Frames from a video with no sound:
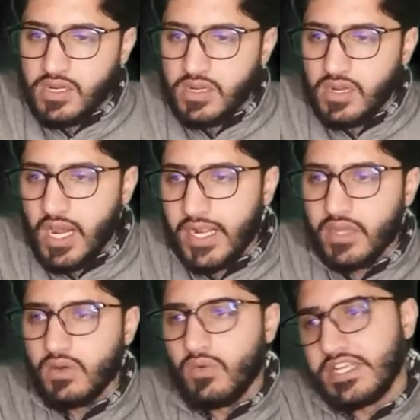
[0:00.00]
and
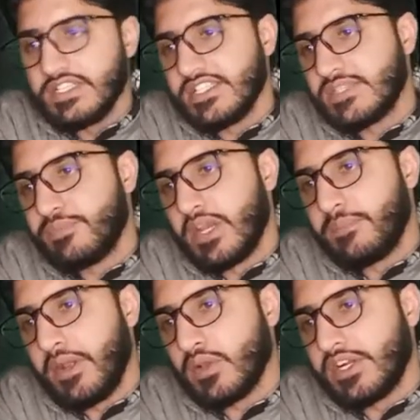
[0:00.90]
what is this
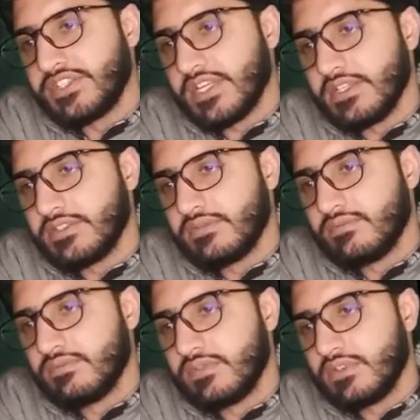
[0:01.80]
perpendicular distance?
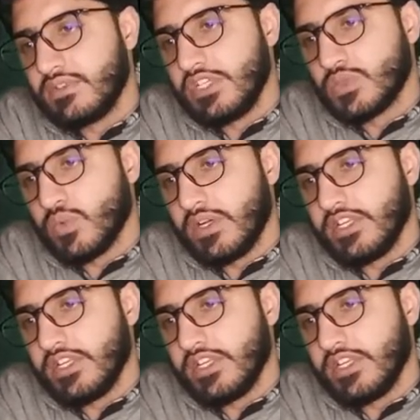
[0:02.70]
This one.